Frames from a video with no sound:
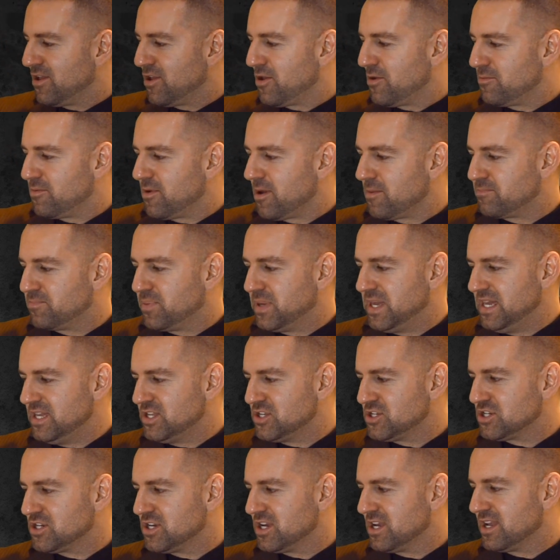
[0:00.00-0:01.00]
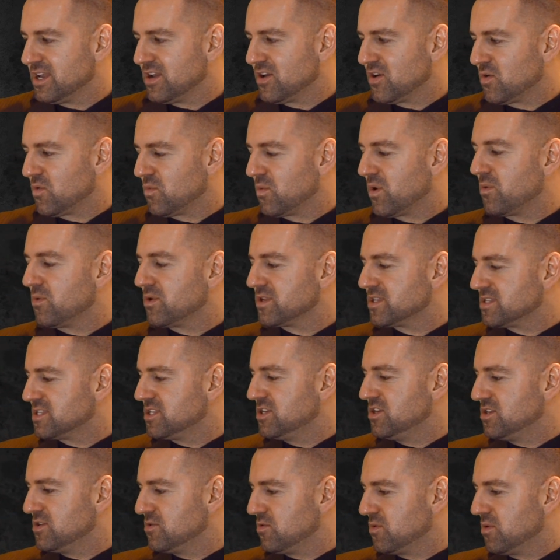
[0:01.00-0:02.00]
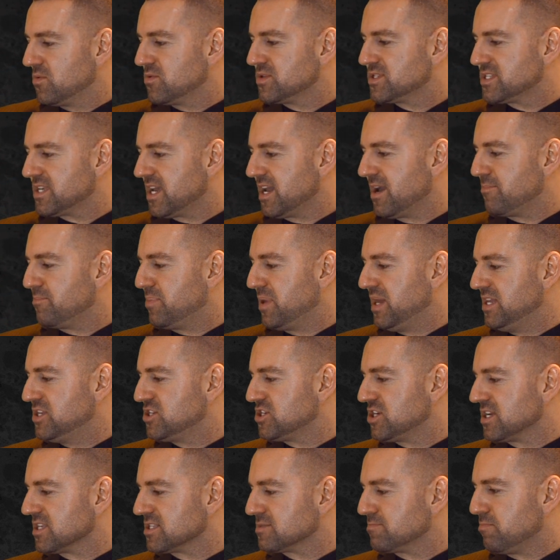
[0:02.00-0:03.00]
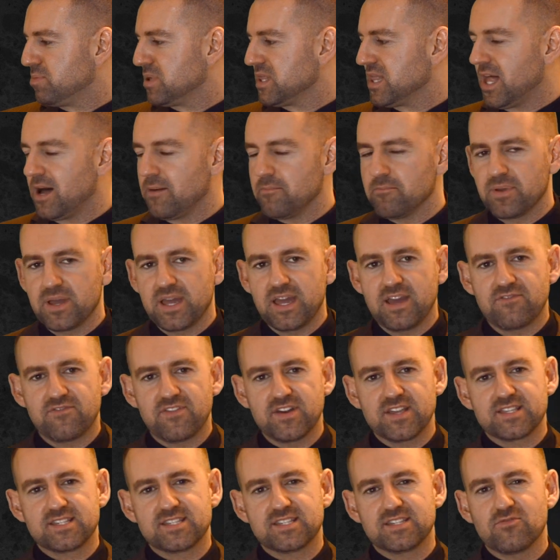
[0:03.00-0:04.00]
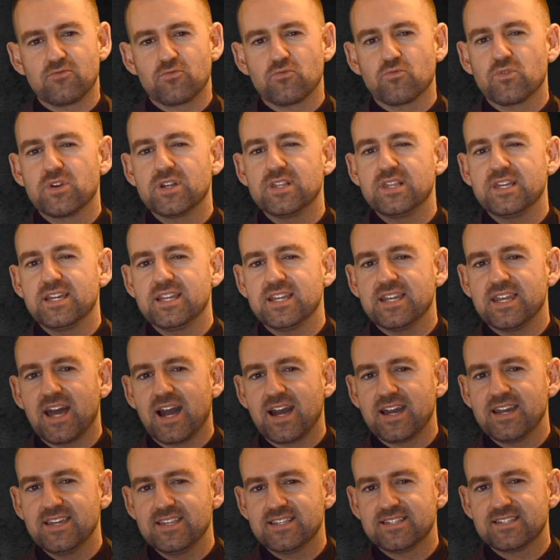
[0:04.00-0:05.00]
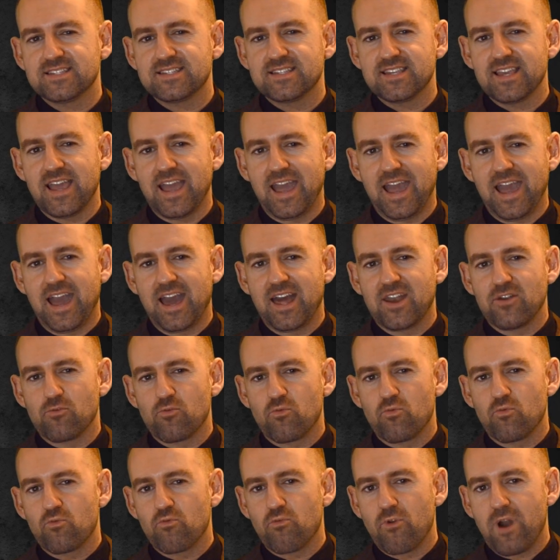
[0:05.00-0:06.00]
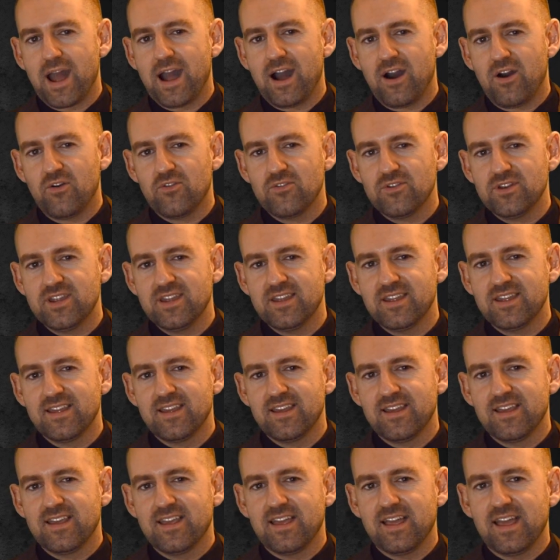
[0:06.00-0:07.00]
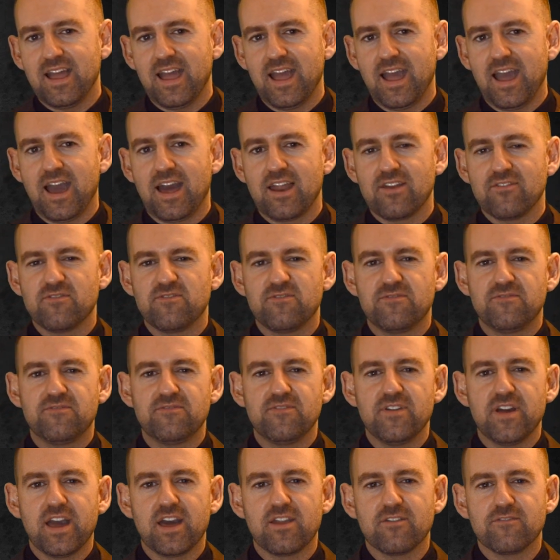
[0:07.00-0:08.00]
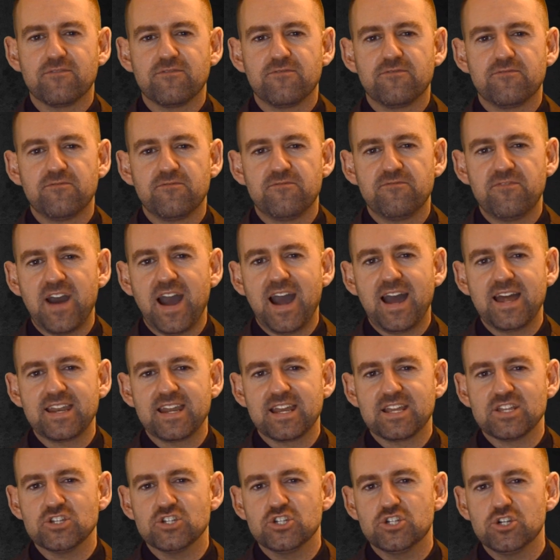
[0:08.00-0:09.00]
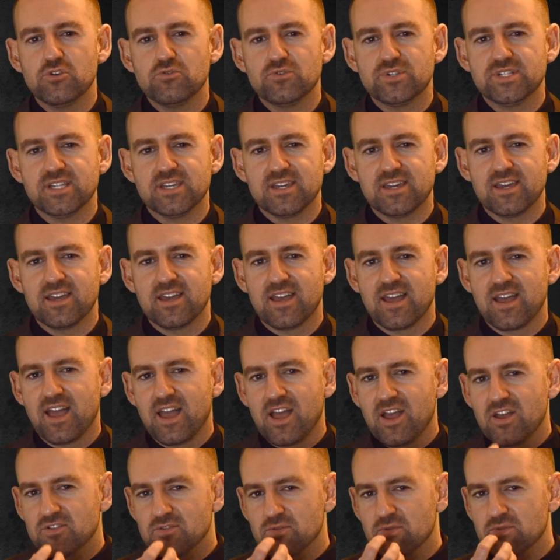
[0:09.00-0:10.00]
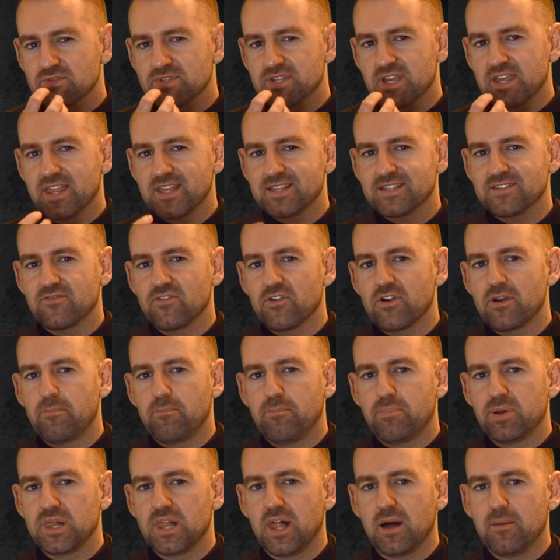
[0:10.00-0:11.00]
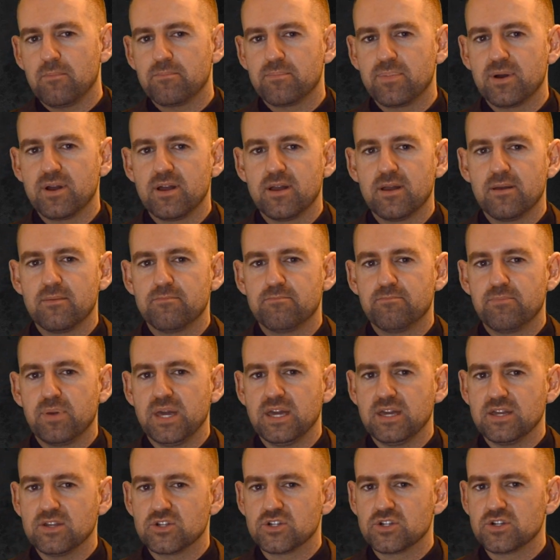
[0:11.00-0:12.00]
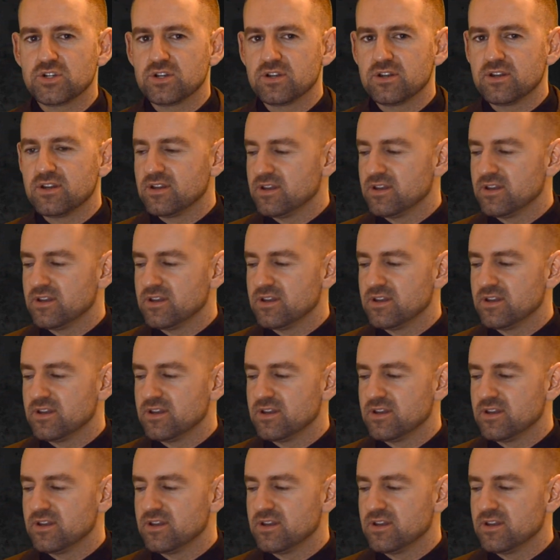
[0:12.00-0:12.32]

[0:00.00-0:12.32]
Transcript: A peach, we would say a peach is plump if it's really nice and round and fat and juicy. So we would say that's a very plump peach.